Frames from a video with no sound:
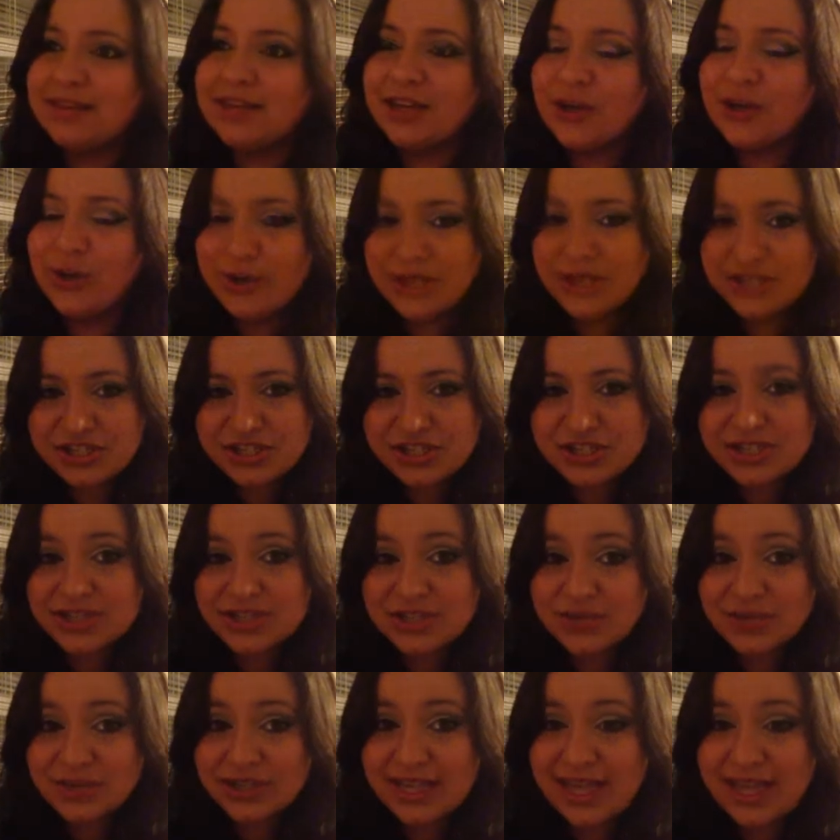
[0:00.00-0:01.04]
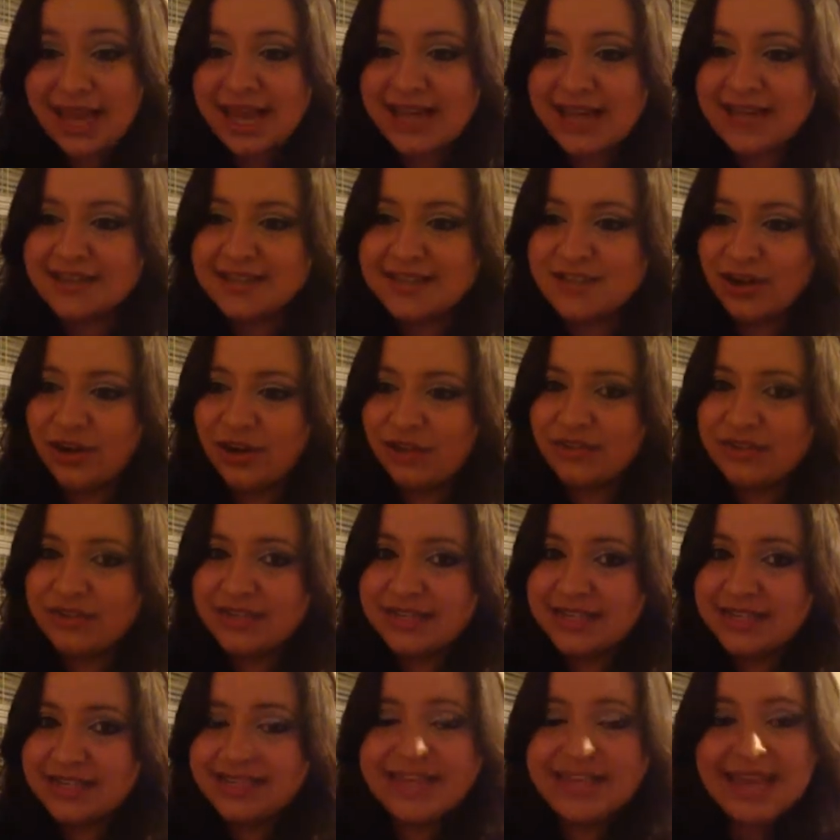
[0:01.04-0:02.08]
the question is really asked of
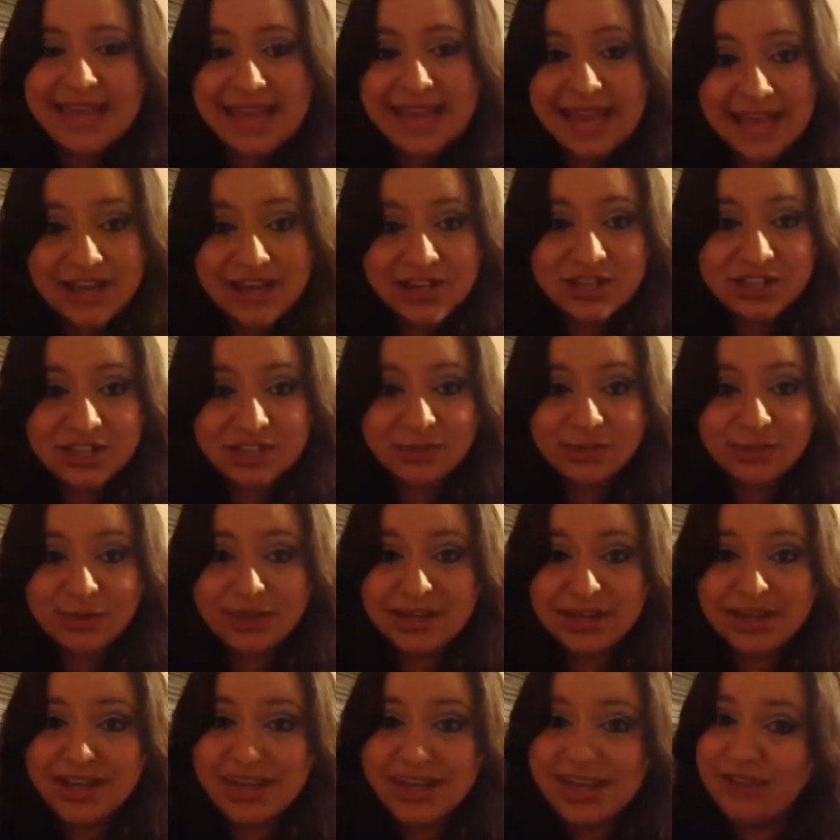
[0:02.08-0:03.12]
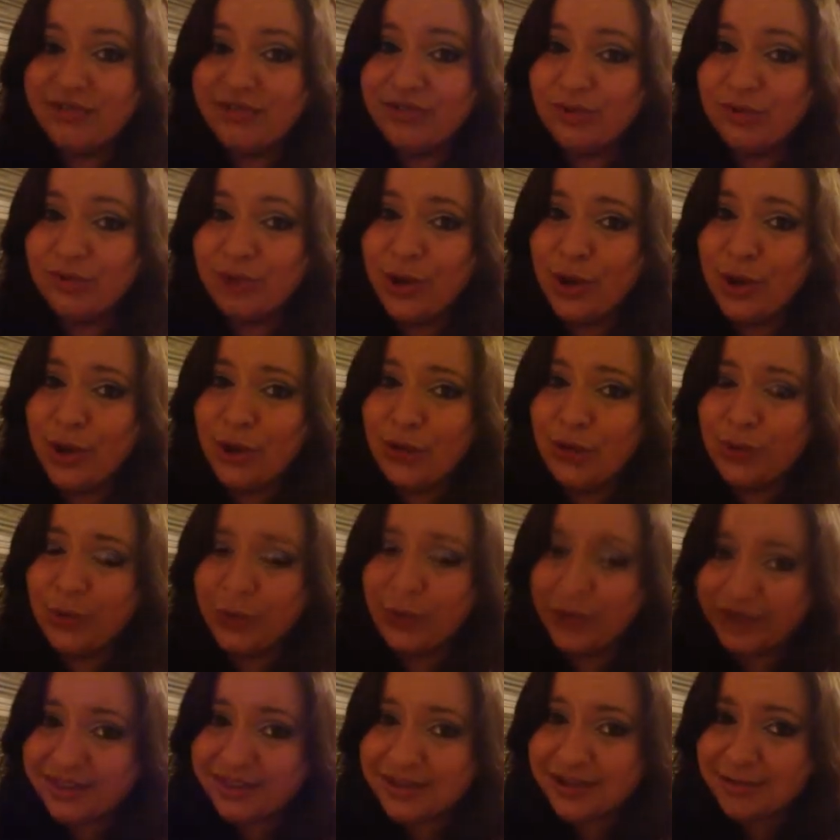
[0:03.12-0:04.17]
does he actually bring the evil
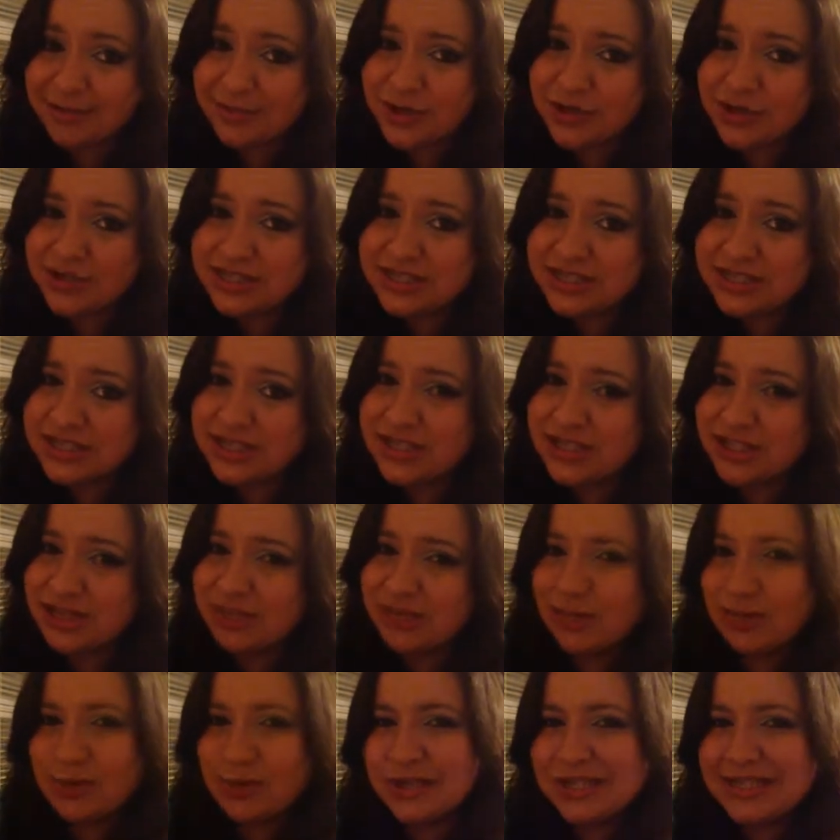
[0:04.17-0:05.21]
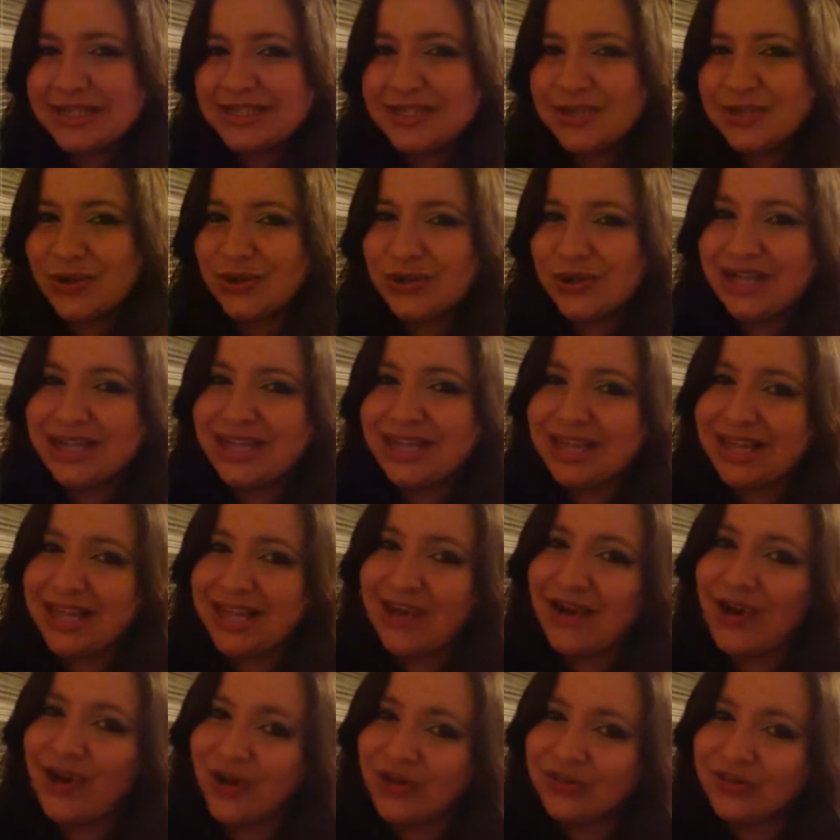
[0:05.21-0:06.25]
with him onto the ship or is it already
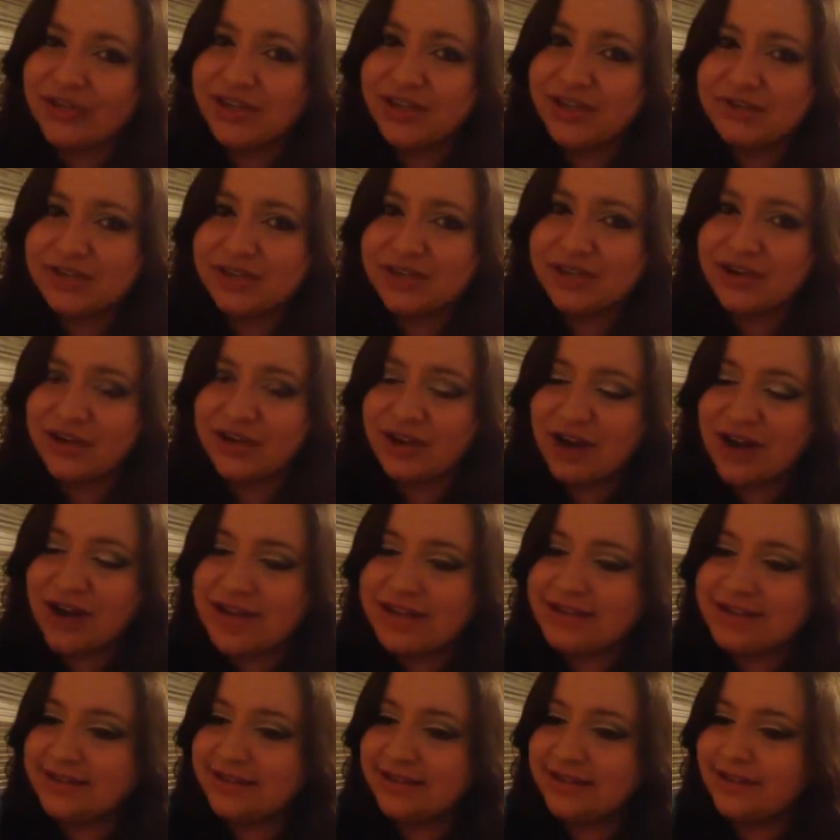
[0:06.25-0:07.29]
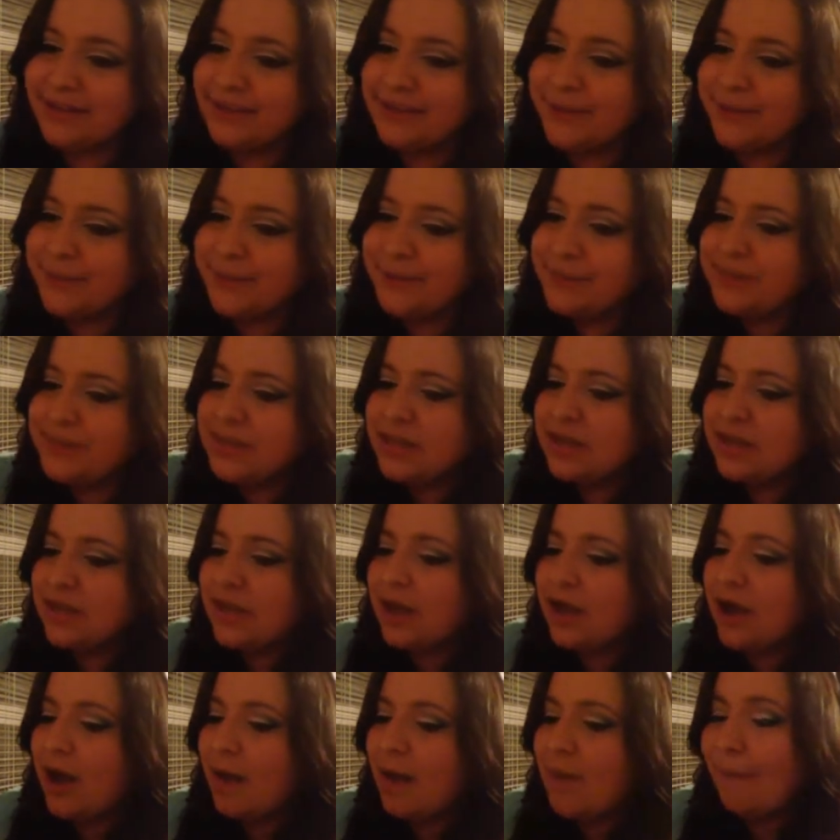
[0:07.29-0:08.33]
there on the event horizon?
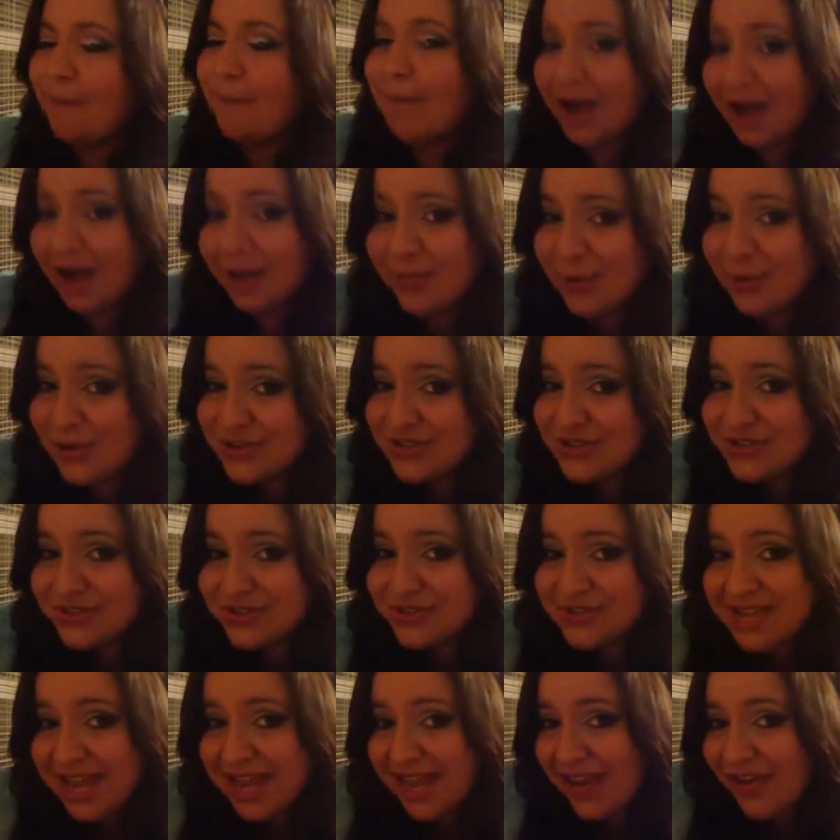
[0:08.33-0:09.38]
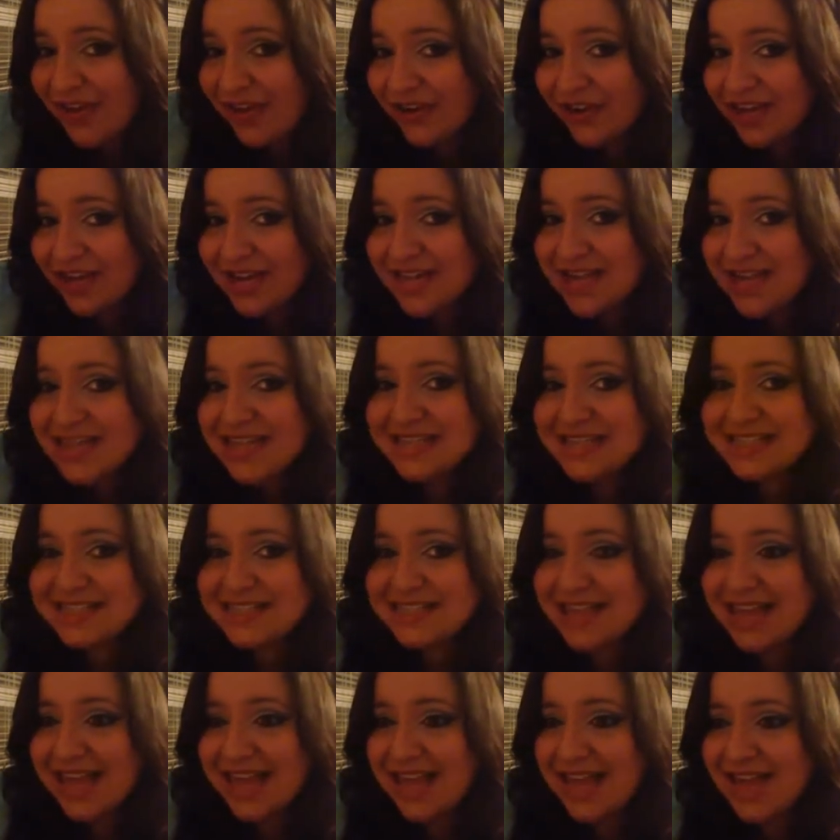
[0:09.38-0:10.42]
My personal take on it
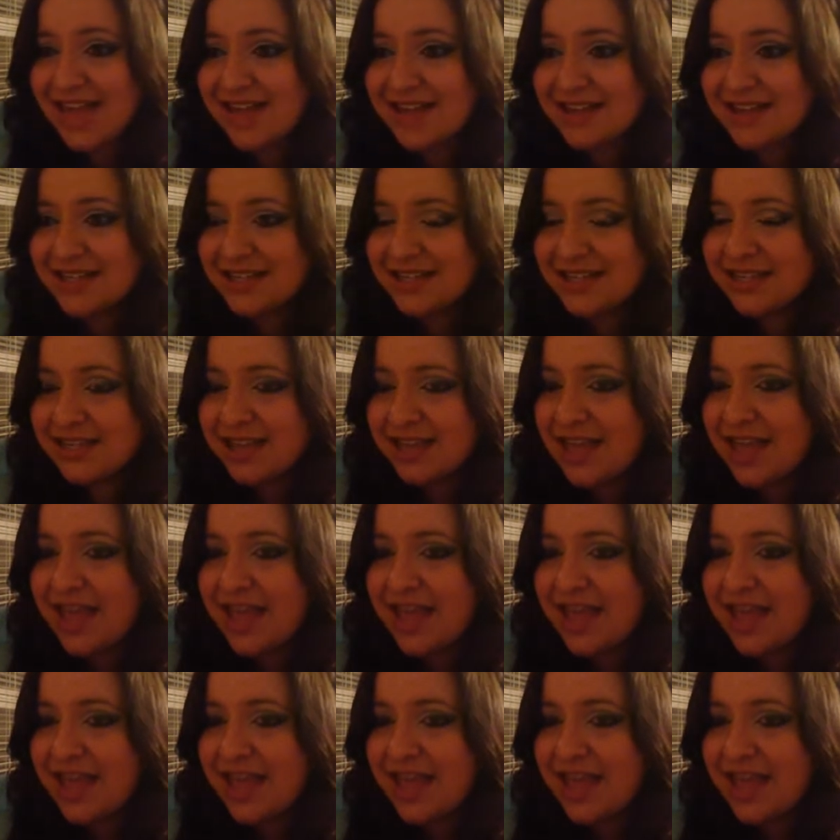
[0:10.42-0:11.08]
is that